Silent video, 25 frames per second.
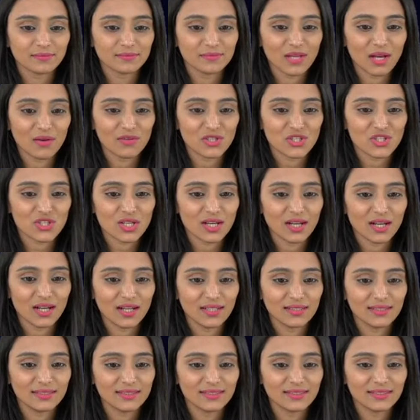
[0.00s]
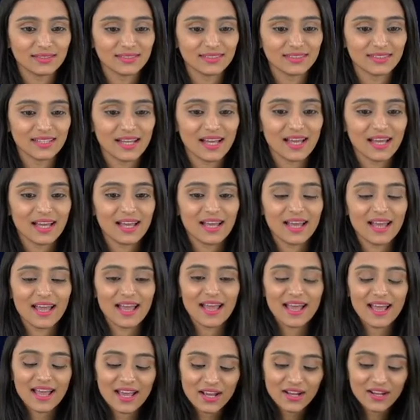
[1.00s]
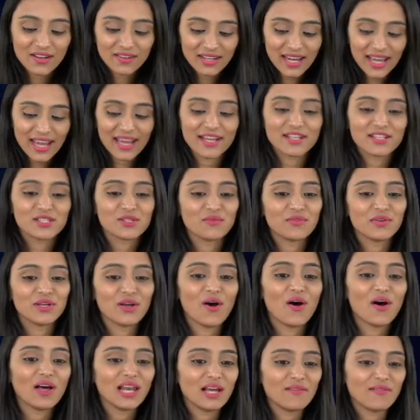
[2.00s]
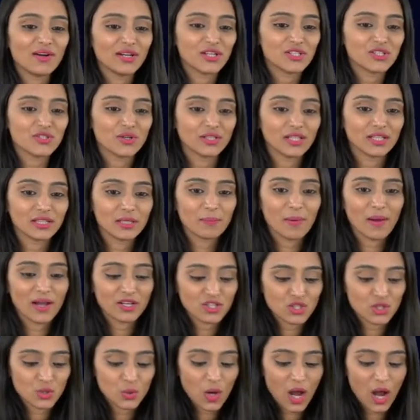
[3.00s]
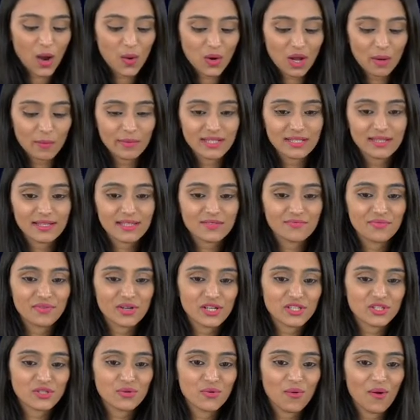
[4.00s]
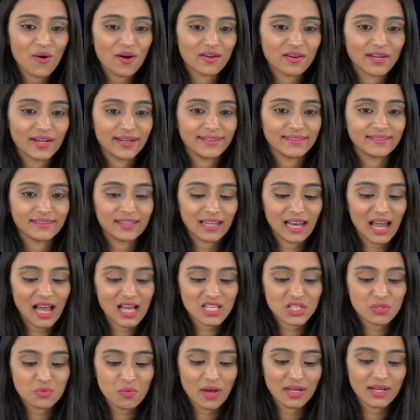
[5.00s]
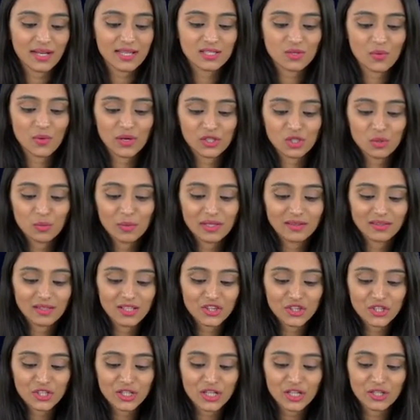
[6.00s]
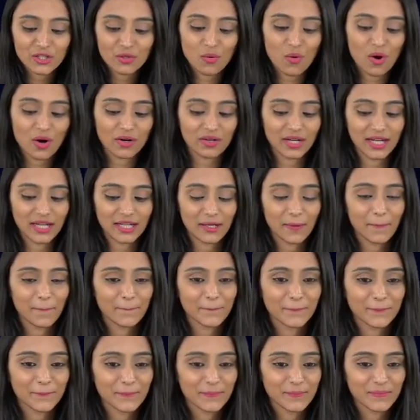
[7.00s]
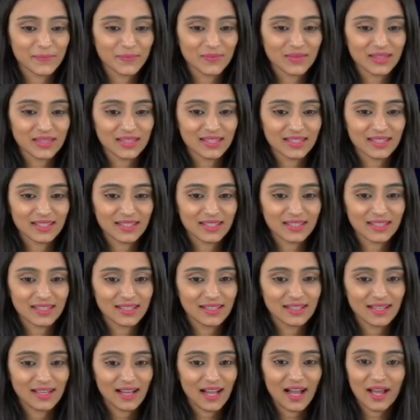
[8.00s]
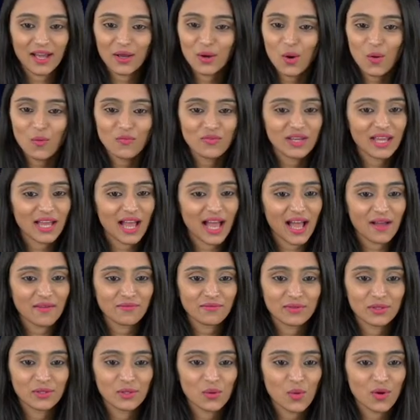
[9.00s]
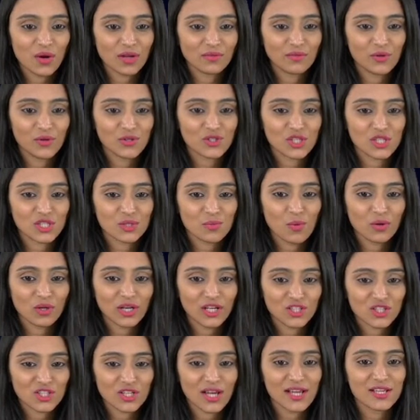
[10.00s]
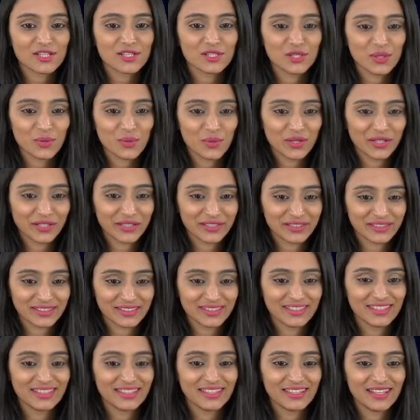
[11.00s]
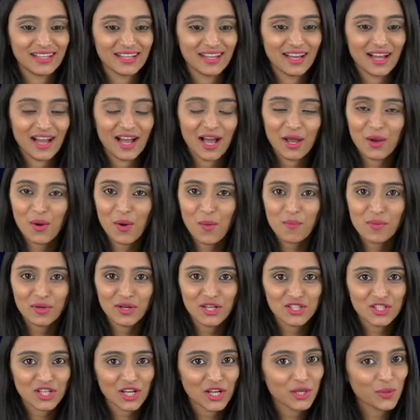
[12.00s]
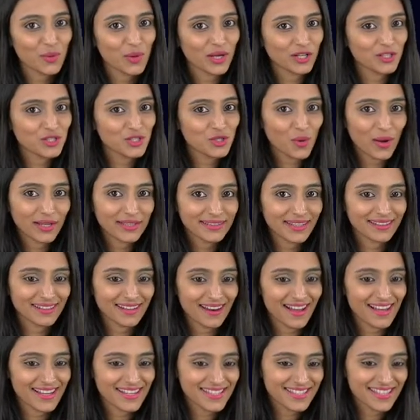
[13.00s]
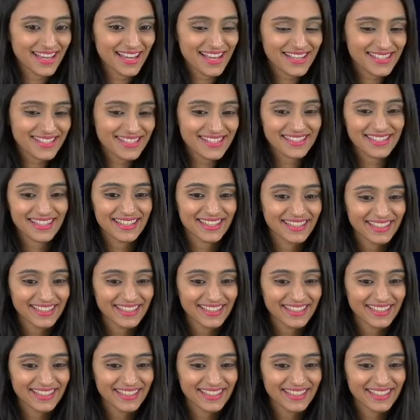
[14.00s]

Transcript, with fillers: Bhavishka. Great, so we all have understood it. Dipanshu, how come it is first quadrant? The last one is going to be in the third quadrant. I hope we have no confusions. Monisha is new here. I hope, Monisha, you are enjoying the class. Yes?